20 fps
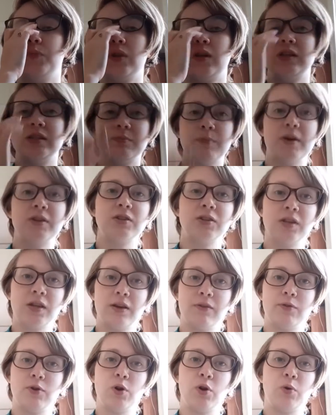especially
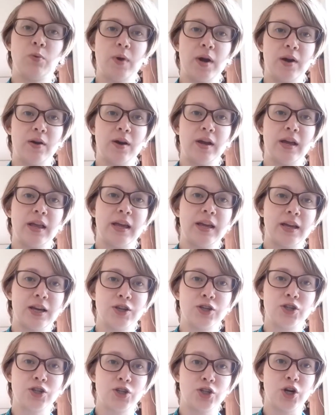if you're wearing like a
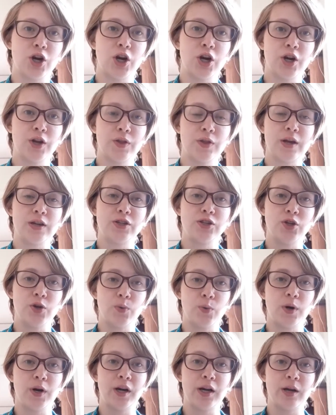shirt that you're
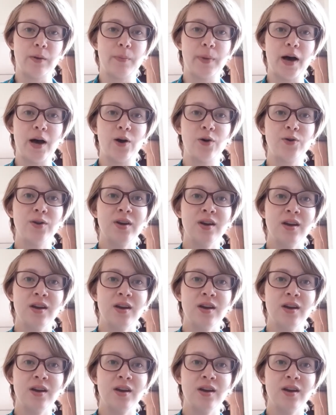worried about